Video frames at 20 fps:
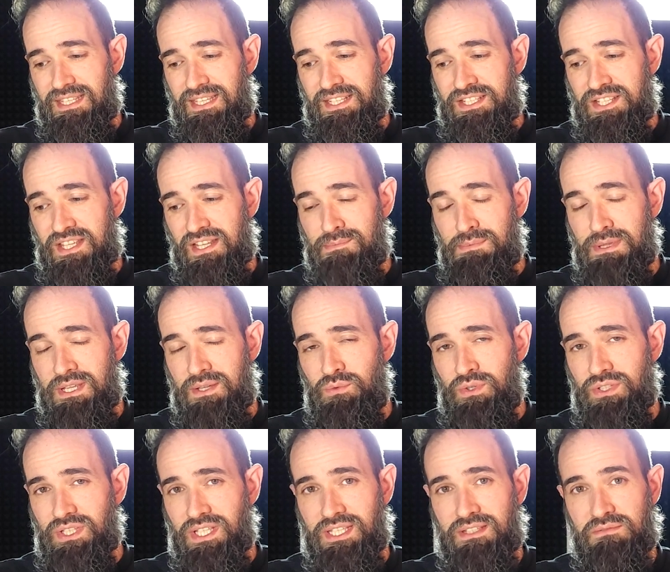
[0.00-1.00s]
It's going to be
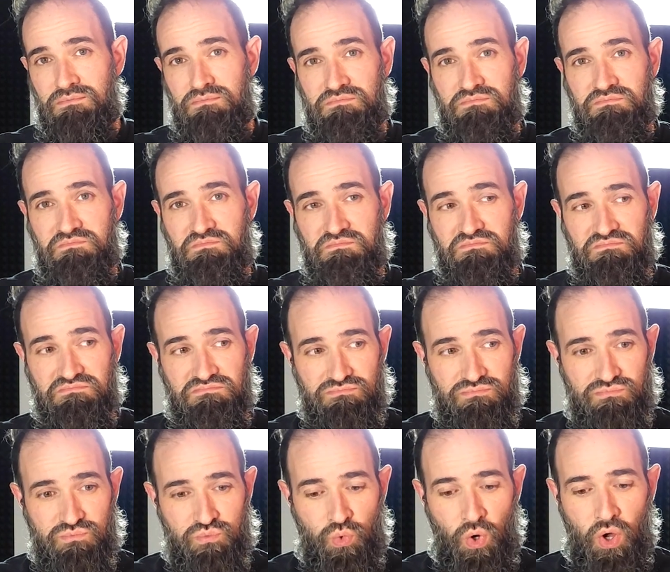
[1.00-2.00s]
really
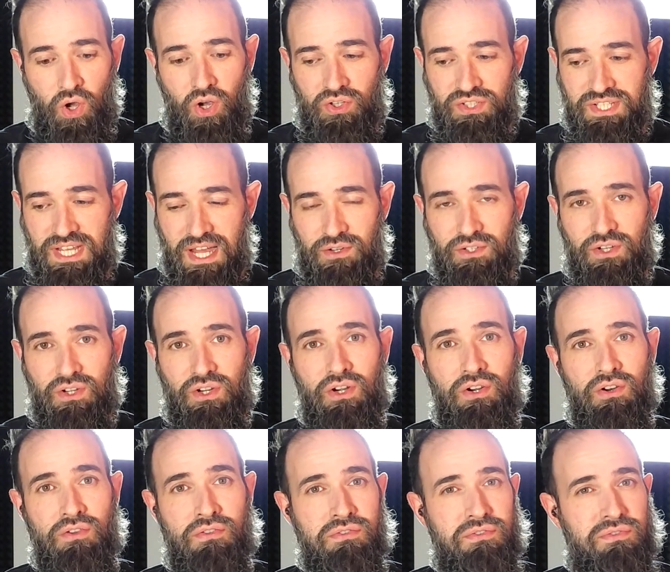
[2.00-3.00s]
raw, down to
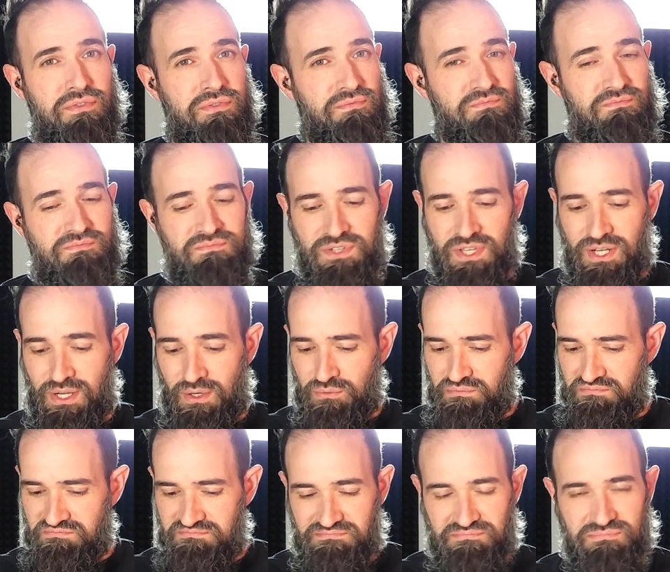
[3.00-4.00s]
earth,
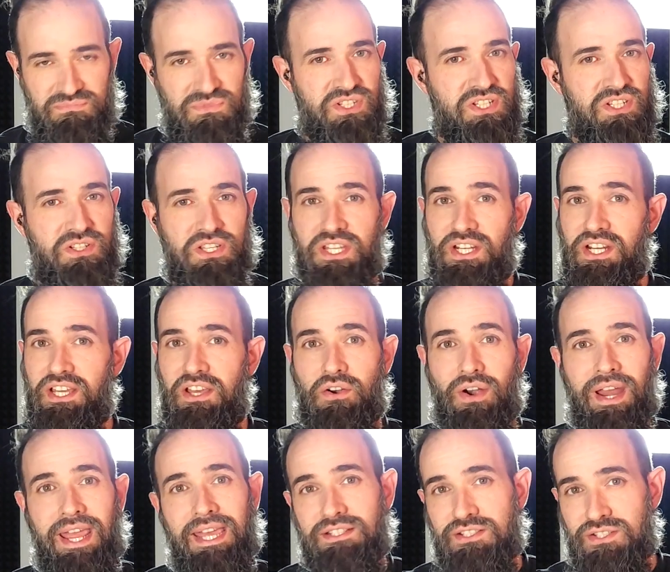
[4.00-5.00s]
gonna get
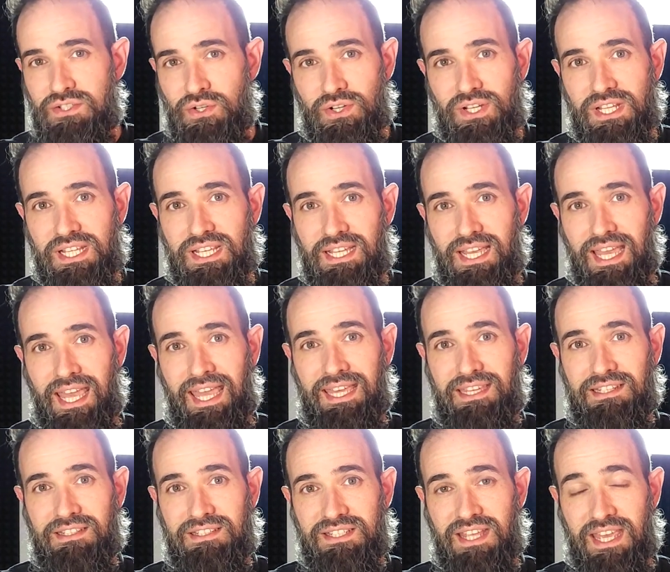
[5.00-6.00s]
our hands dirty
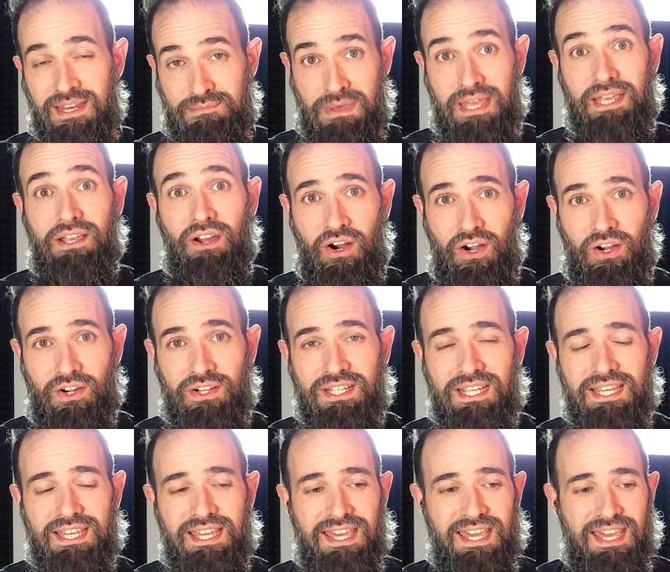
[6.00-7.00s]
and make art.
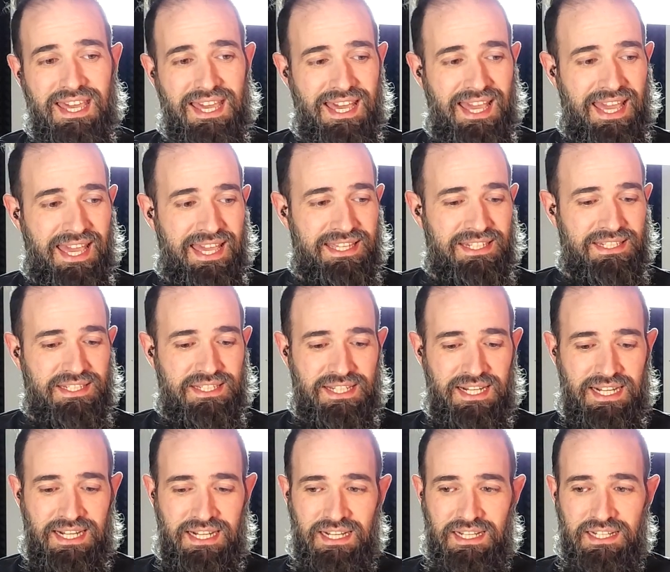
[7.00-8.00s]
And
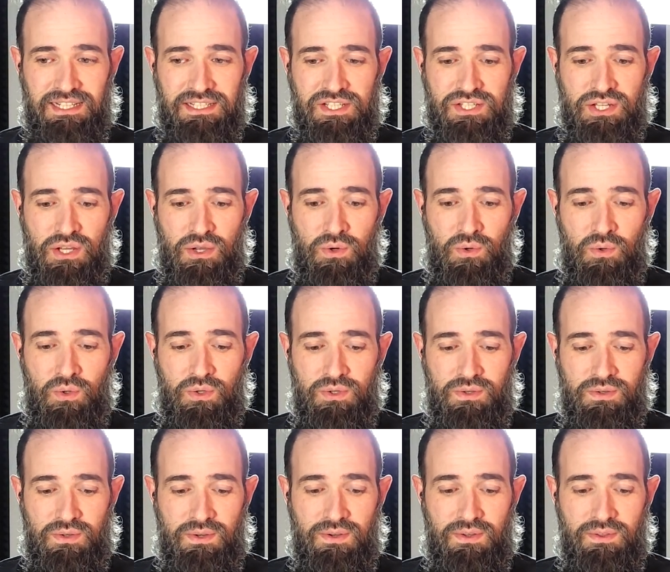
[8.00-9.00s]
so
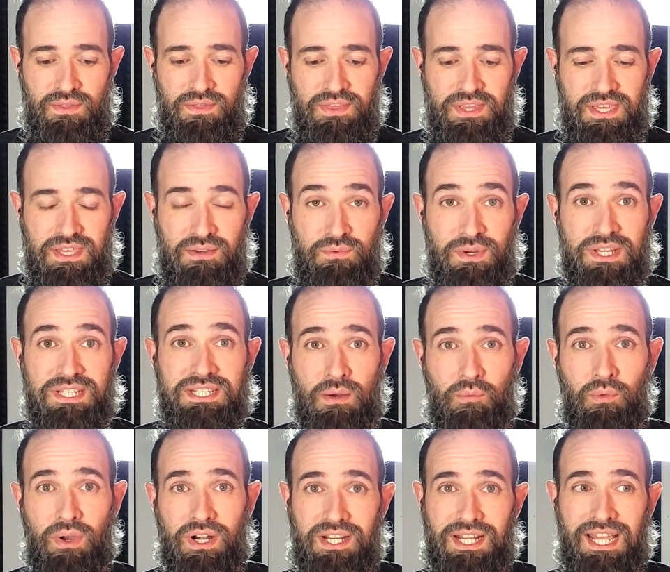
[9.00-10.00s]
the reason I
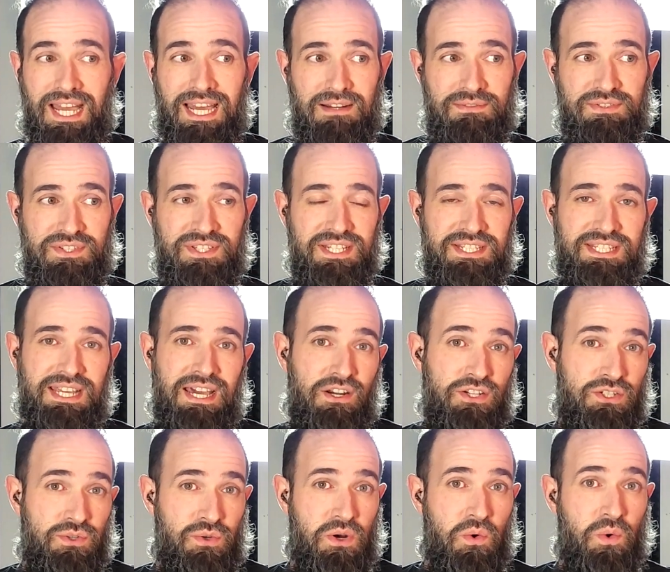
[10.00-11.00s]
wanted to kind of sit down
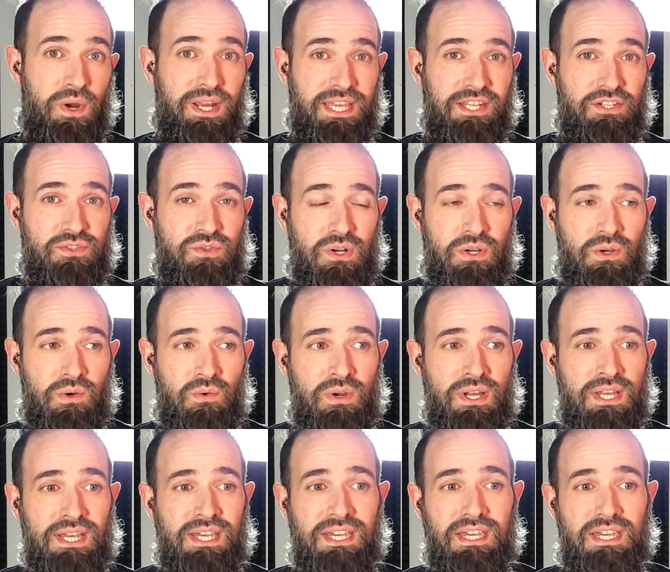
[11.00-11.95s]
and do a quick intro